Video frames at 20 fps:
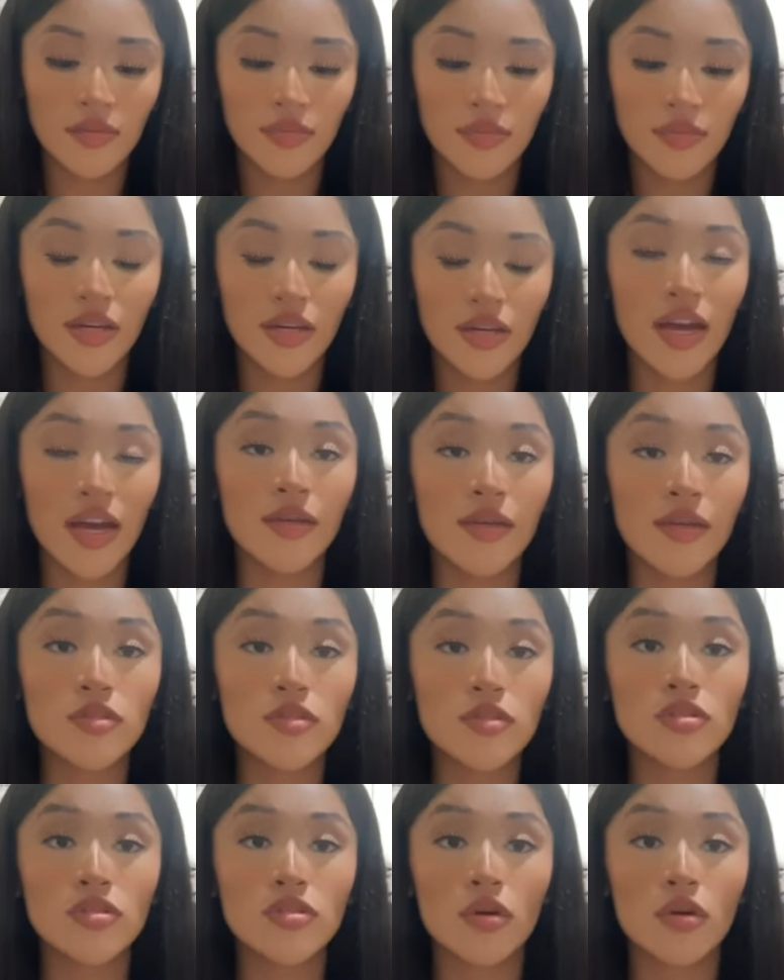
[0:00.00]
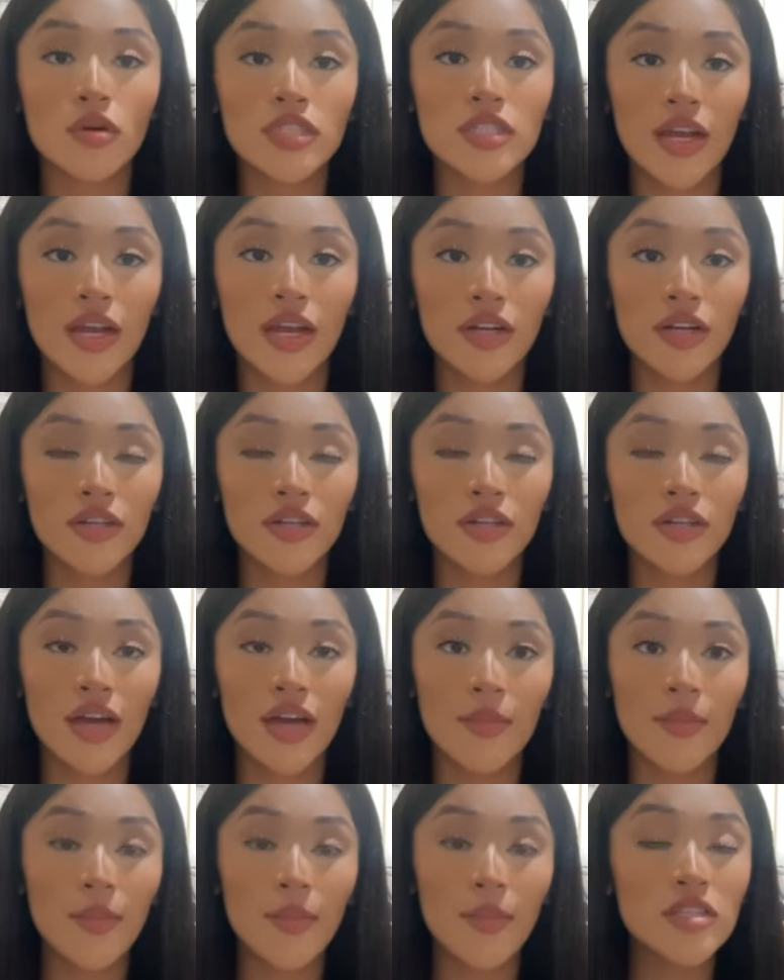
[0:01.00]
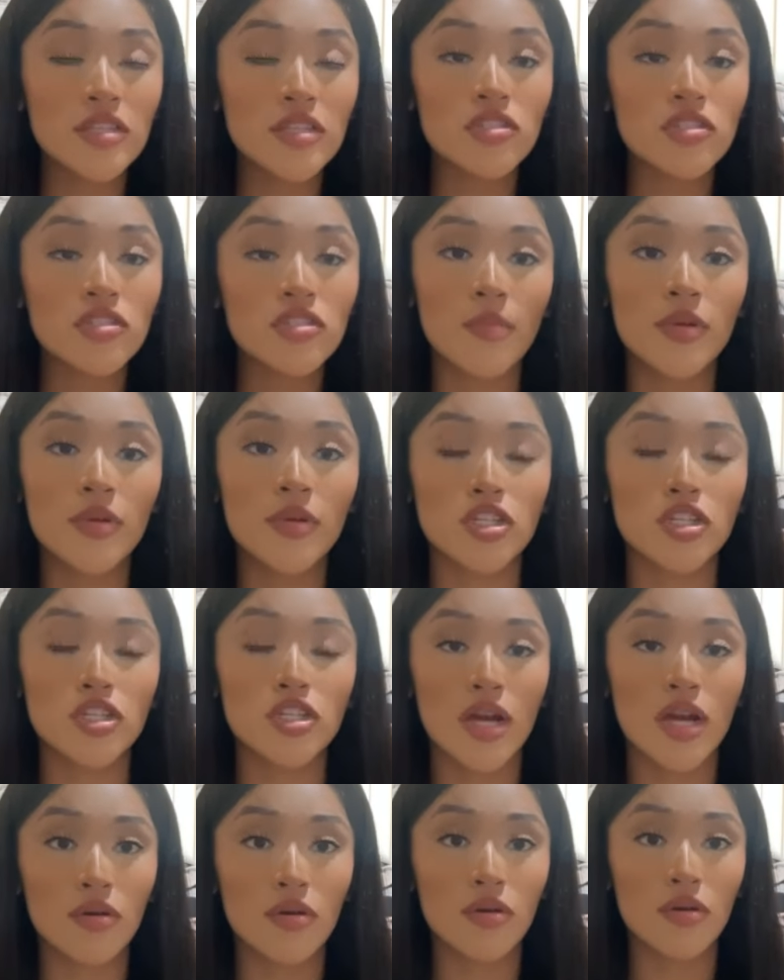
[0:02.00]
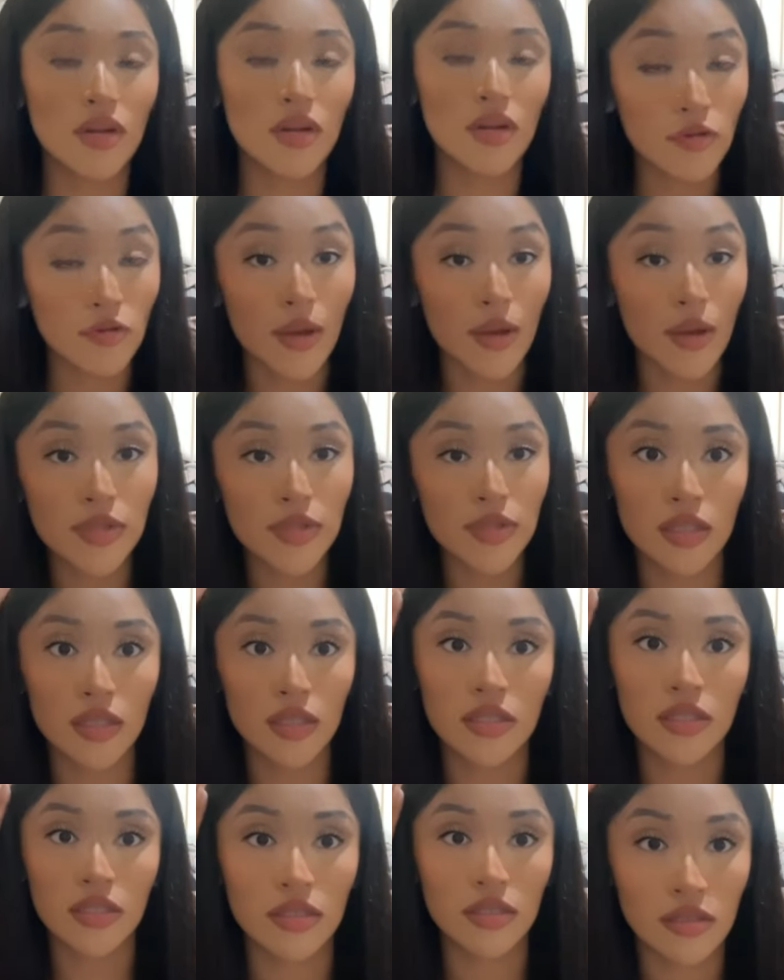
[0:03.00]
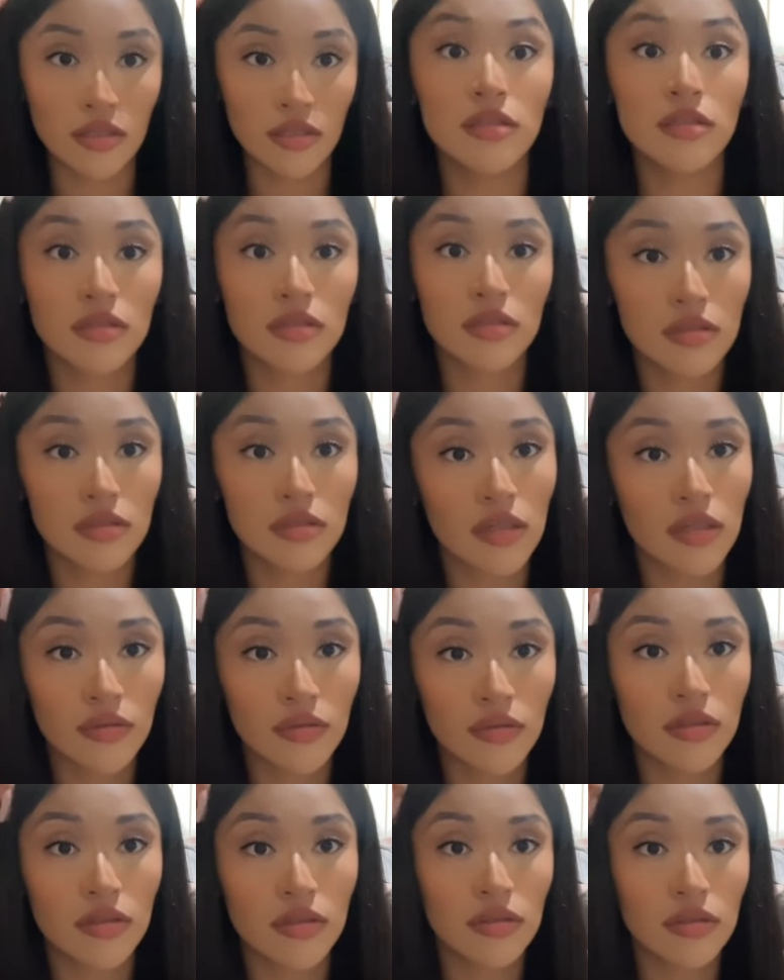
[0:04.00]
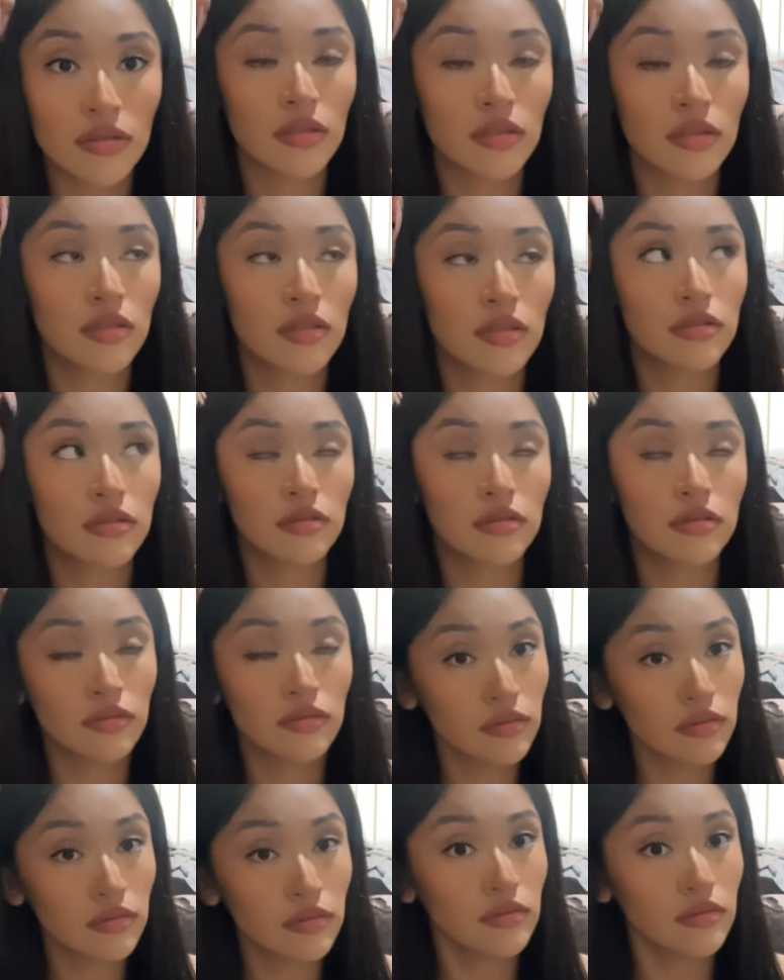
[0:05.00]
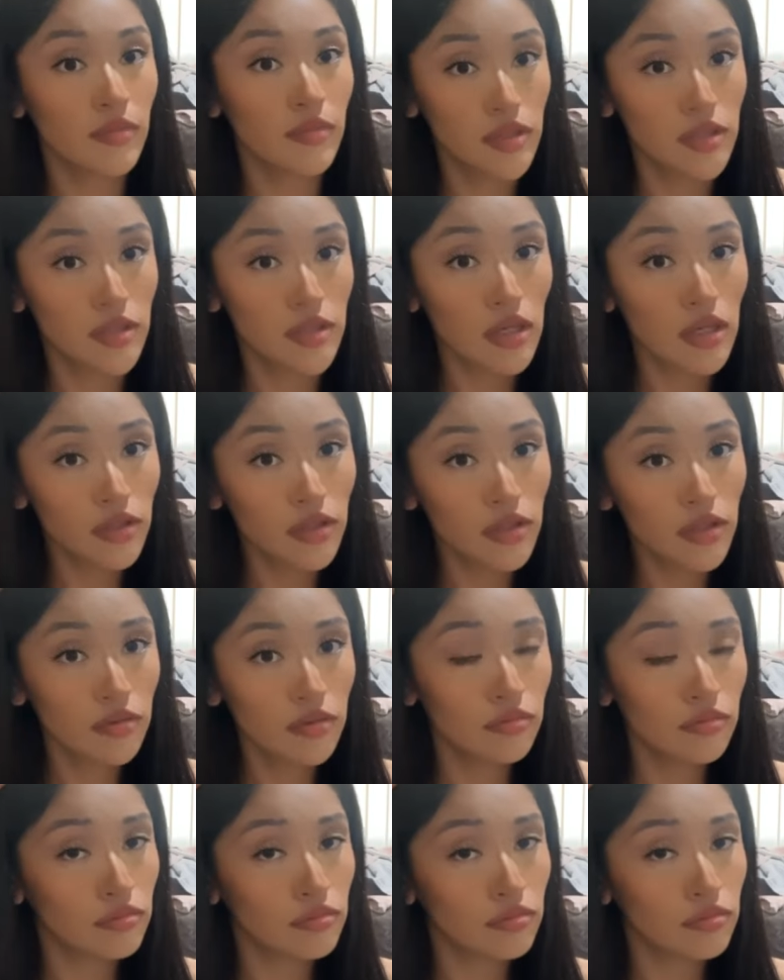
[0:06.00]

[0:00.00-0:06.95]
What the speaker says: But I am so tired. I'm about to jump in the shower. Well, I'm gonna take these extensions out, girl, because let me tell you.